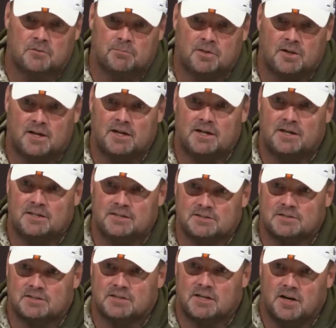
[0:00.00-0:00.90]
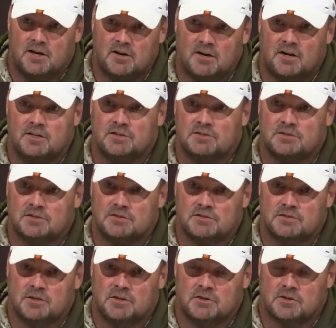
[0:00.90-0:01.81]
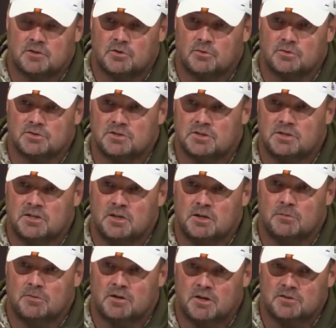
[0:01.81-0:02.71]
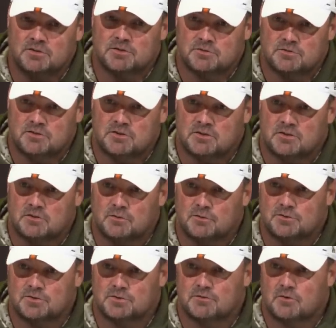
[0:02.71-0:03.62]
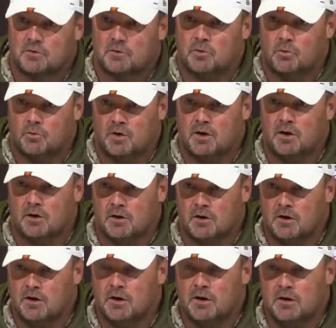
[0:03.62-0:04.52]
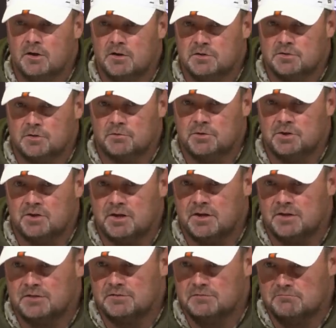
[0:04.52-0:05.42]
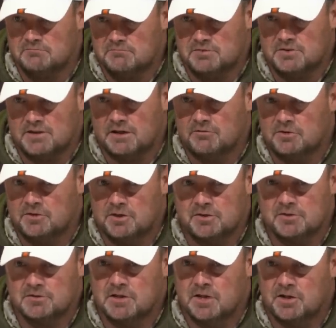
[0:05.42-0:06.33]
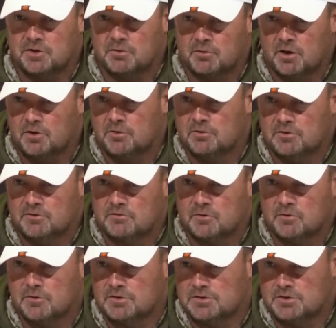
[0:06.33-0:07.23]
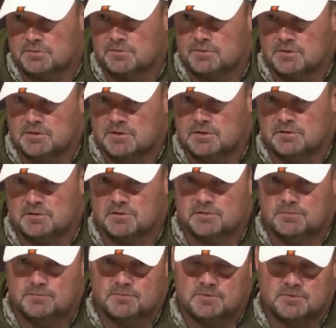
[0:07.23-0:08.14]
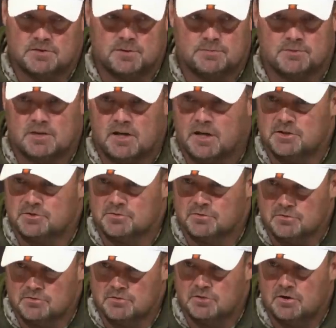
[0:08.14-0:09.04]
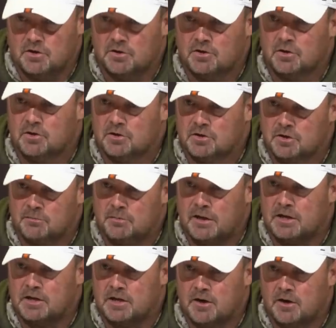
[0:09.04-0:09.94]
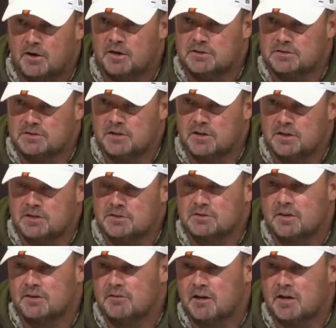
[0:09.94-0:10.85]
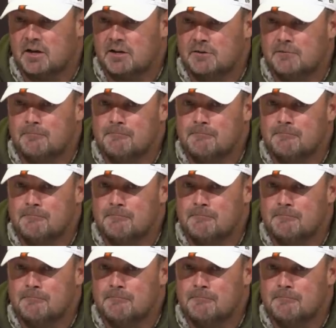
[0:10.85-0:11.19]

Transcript: plays and carries during the course of the year, but also during the course of a career. So when you get 7 years down the road, of course, it's substantial, the amount of carries and things they've had.